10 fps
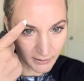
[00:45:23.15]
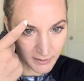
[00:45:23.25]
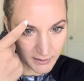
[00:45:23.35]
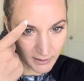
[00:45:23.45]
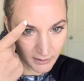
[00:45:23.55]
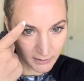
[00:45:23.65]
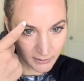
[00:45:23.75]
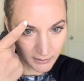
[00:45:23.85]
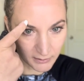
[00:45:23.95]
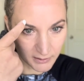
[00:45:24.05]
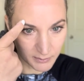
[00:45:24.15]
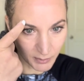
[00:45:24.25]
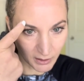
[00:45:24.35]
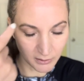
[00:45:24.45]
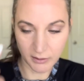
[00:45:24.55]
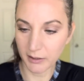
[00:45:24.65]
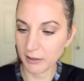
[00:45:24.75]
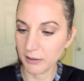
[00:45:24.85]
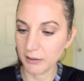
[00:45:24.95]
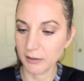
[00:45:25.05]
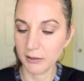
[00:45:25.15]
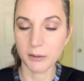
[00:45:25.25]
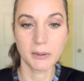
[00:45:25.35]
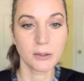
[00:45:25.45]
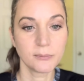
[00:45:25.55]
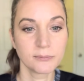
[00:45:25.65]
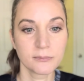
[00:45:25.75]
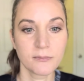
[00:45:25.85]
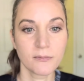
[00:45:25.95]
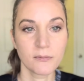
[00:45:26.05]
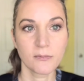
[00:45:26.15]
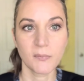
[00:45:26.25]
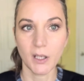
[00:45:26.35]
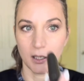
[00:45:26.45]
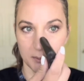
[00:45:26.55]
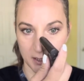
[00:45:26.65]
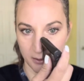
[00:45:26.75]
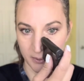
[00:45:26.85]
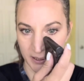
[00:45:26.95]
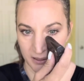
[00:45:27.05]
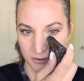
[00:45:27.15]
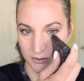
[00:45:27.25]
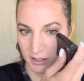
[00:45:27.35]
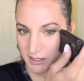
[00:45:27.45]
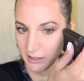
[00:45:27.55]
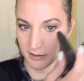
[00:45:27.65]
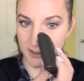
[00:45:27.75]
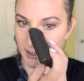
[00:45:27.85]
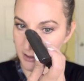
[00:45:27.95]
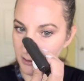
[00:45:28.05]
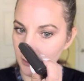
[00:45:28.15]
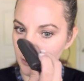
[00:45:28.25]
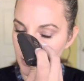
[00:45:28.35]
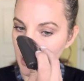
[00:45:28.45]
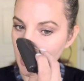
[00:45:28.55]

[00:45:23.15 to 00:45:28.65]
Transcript: I see a little sparkle there. There we go. I'm gonna go ahead and do it on the other side too.